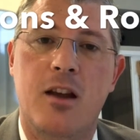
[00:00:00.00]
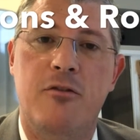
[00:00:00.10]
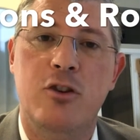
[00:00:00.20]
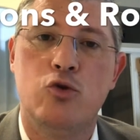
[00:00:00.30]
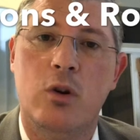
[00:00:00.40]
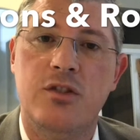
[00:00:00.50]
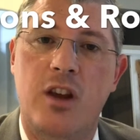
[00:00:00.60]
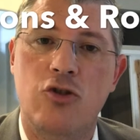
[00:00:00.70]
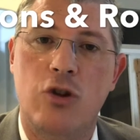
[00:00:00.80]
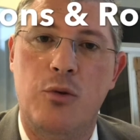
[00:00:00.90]

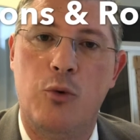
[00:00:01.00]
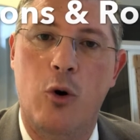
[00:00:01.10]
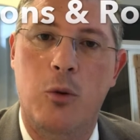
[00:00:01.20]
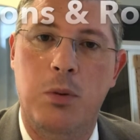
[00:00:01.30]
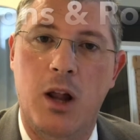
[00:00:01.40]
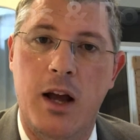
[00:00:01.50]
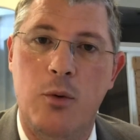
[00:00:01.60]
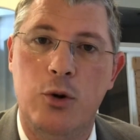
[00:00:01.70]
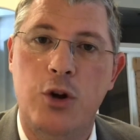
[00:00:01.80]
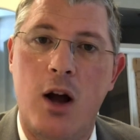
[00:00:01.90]
visualization and role play.
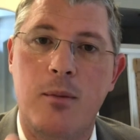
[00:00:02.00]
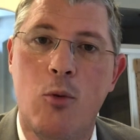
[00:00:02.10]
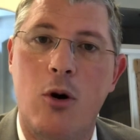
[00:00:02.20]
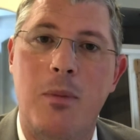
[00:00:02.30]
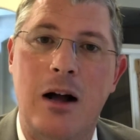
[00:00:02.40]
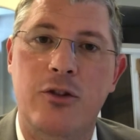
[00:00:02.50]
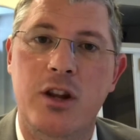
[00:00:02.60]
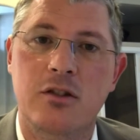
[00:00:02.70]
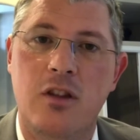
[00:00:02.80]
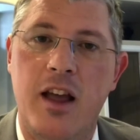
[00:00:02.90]
We'll talk more about
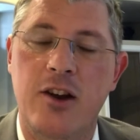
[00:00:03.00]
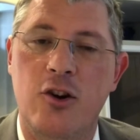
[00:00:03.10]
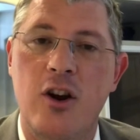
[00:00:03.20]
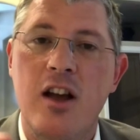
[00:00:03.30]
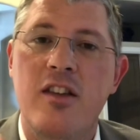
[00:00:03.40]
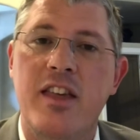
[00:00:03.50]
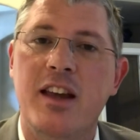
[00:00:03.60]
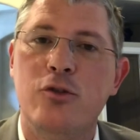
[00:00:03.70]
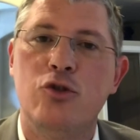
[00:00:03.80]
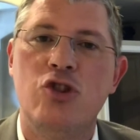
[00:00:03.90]
these later.
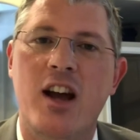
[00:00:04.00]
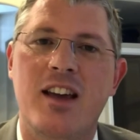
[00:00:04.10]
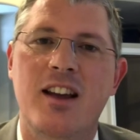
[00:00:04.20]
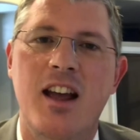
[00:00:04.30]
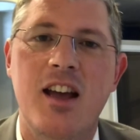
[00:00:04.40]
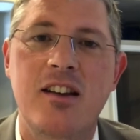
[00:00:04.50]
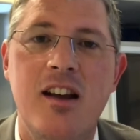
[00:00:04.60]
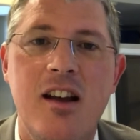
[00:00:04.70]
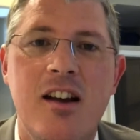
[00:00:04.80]
Thanks for checking in.